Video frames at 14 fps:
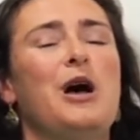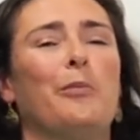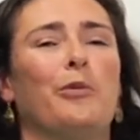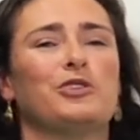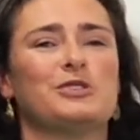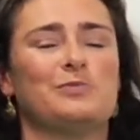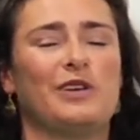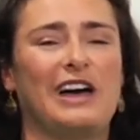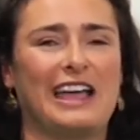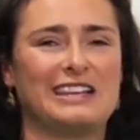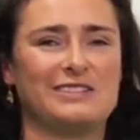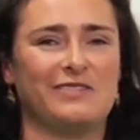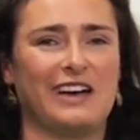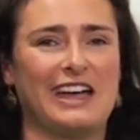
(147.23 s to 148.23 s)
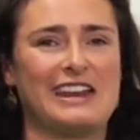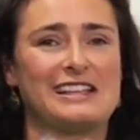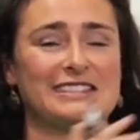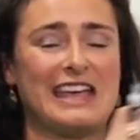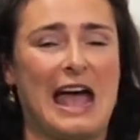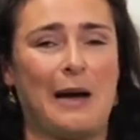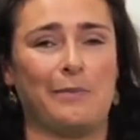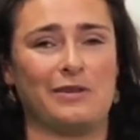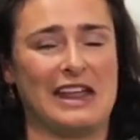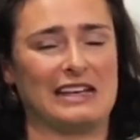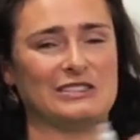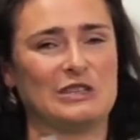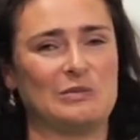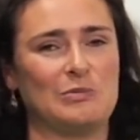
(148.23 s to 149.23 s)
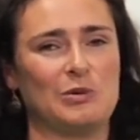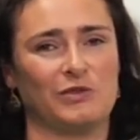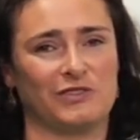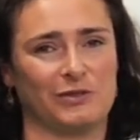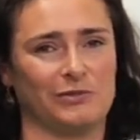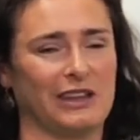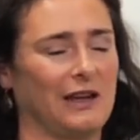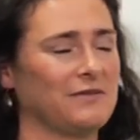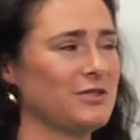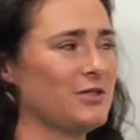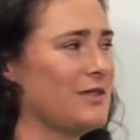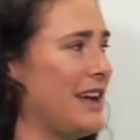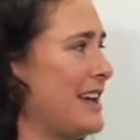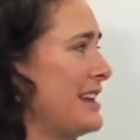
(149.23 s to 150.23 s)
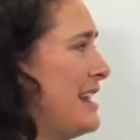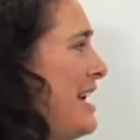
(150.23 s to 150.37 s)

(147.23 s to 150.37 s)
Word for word: multiplying and dividings happen as you move from left to right.